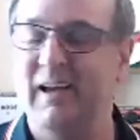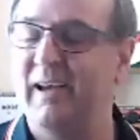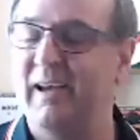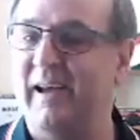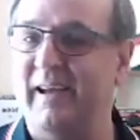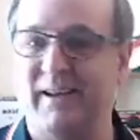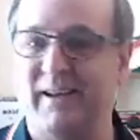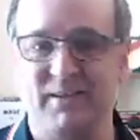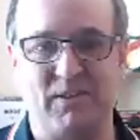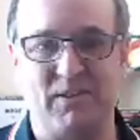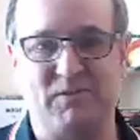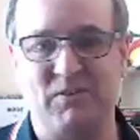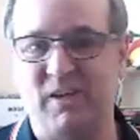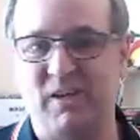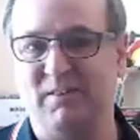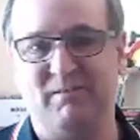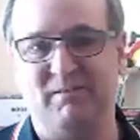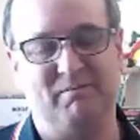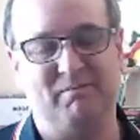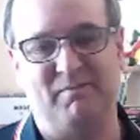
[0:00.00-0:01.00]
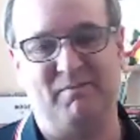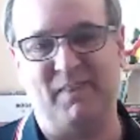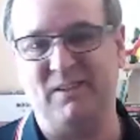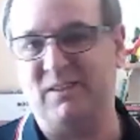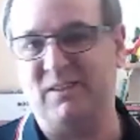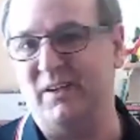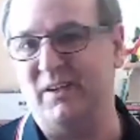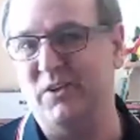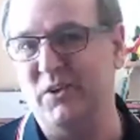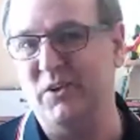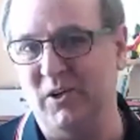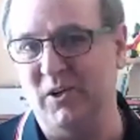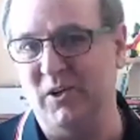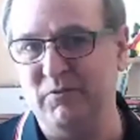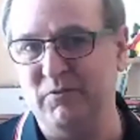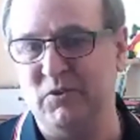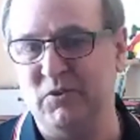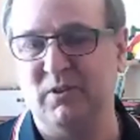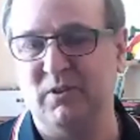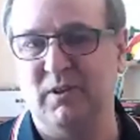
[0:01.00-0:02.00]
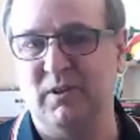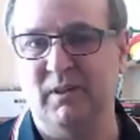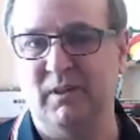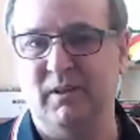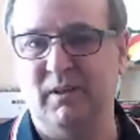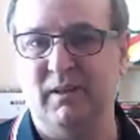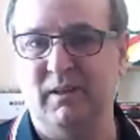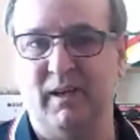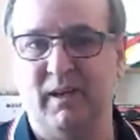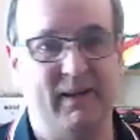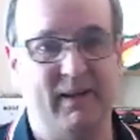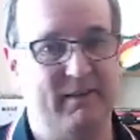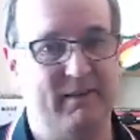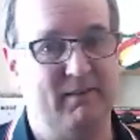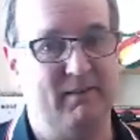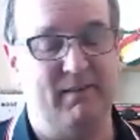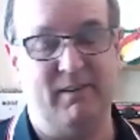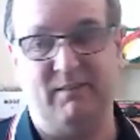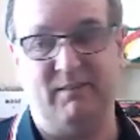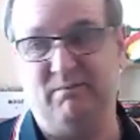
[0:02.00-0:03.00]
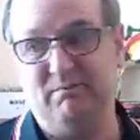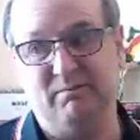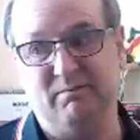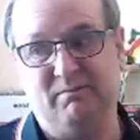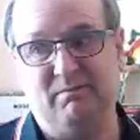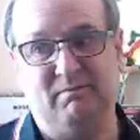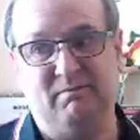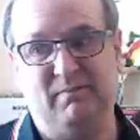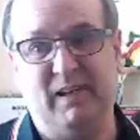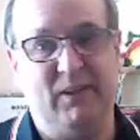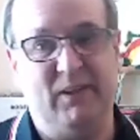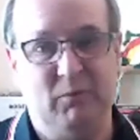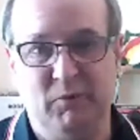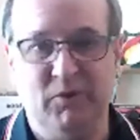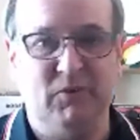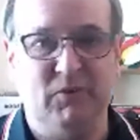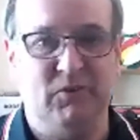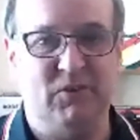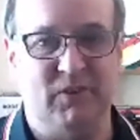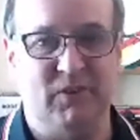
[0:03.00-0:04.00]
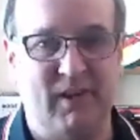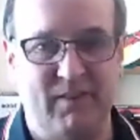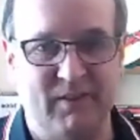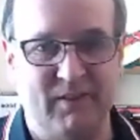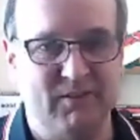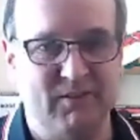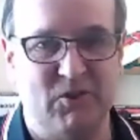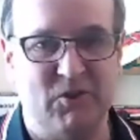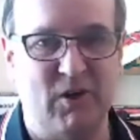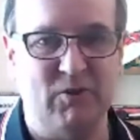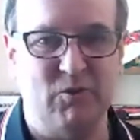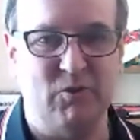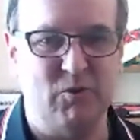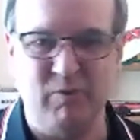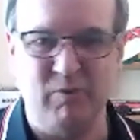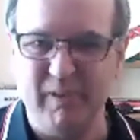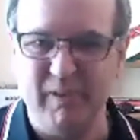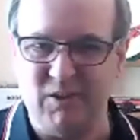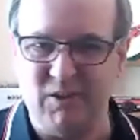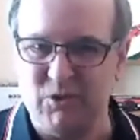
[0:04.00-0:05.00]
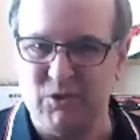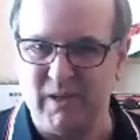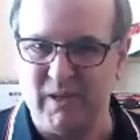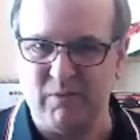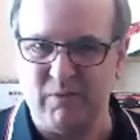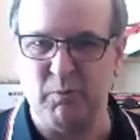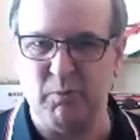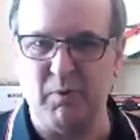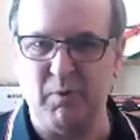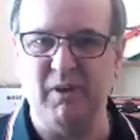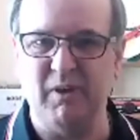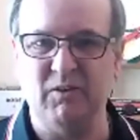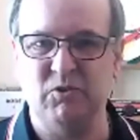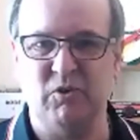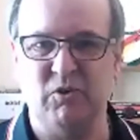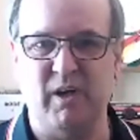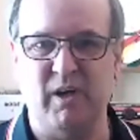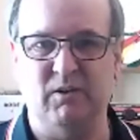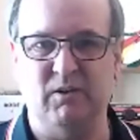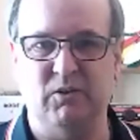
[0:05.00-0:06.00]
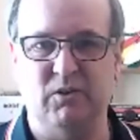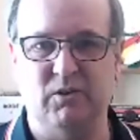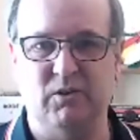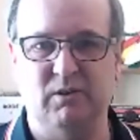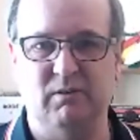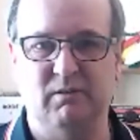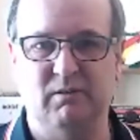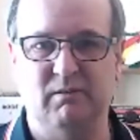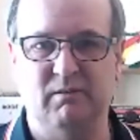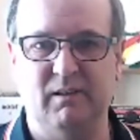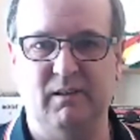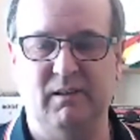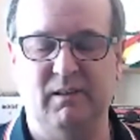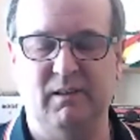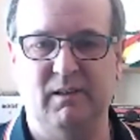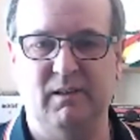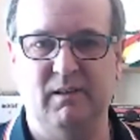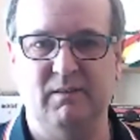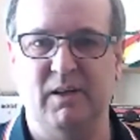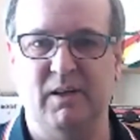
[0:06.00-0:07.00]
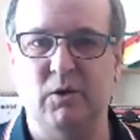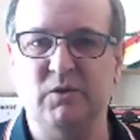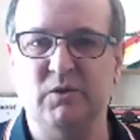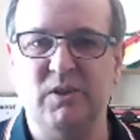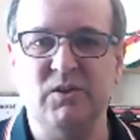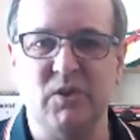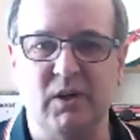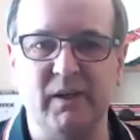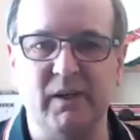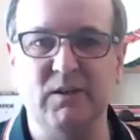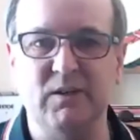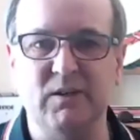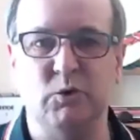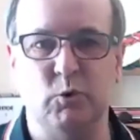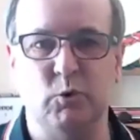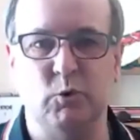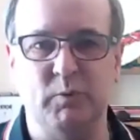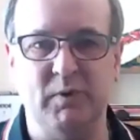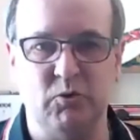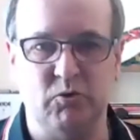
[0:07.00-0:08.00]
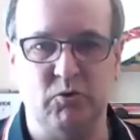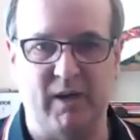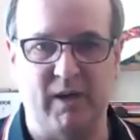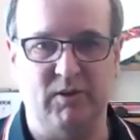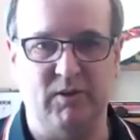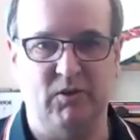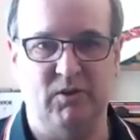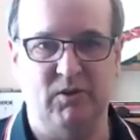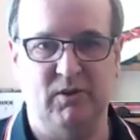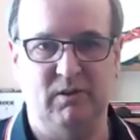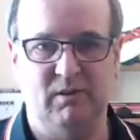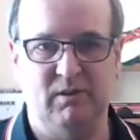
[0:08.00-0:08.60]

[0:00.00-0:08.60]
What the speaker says: And as I've said, things like nerves and ligaments and other structures really should never be being stretched. They're not designed to be stretched.